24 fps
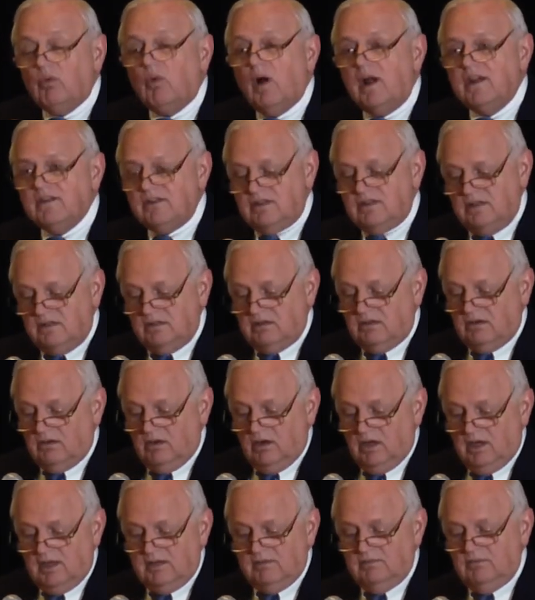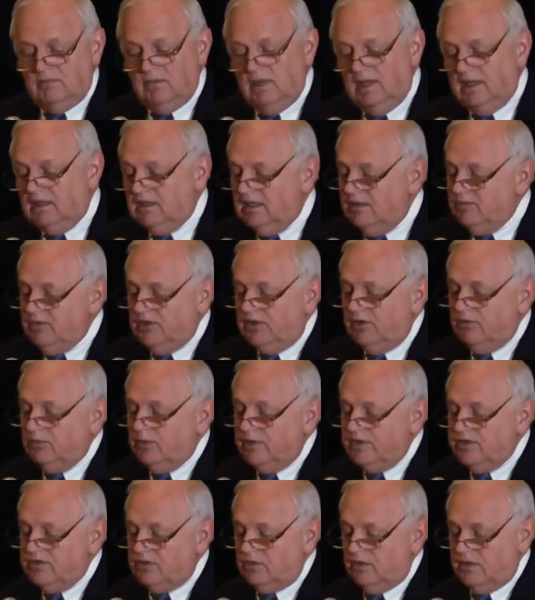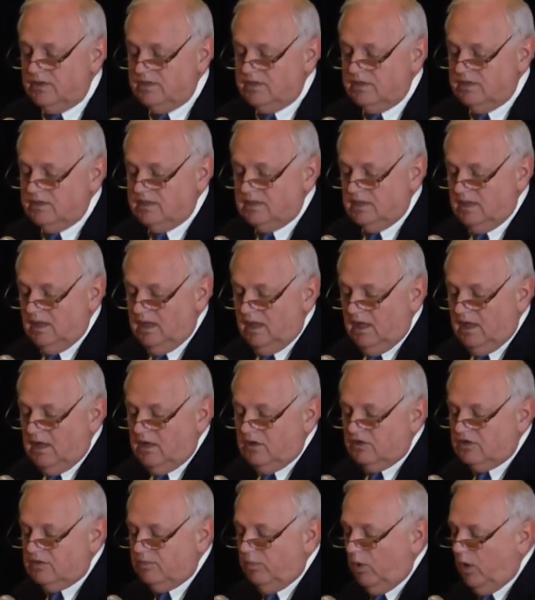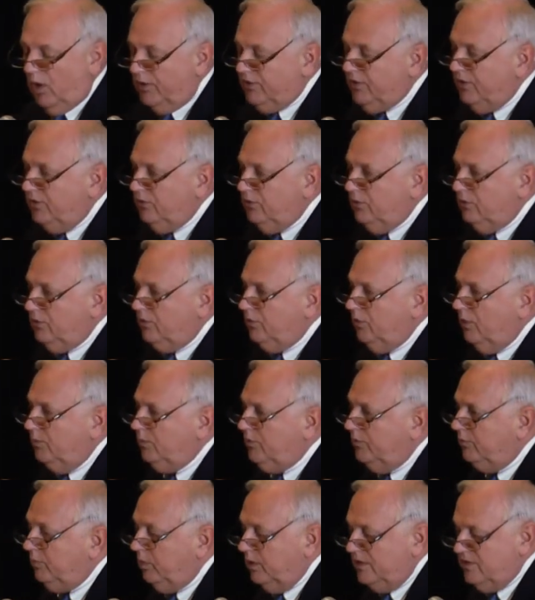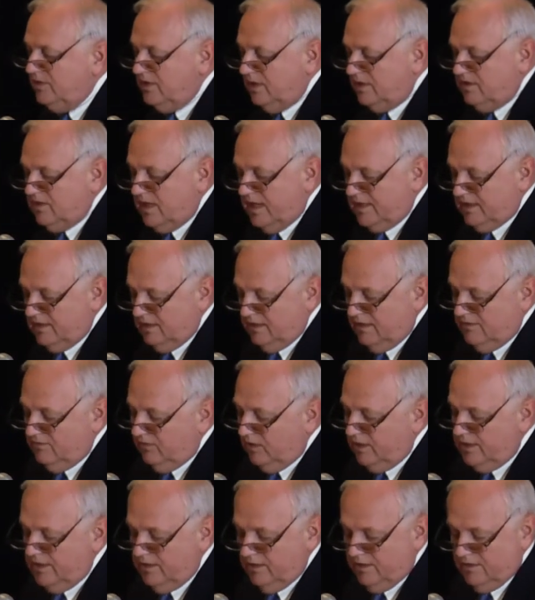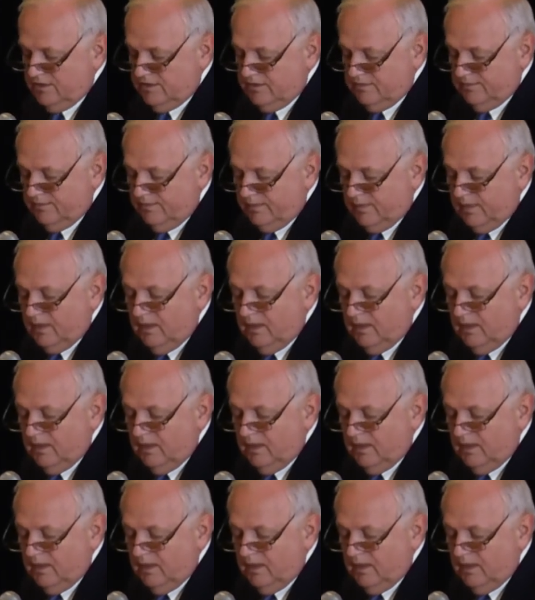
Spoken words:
rising crime, and limited resources spawned a new group of police executive leaders.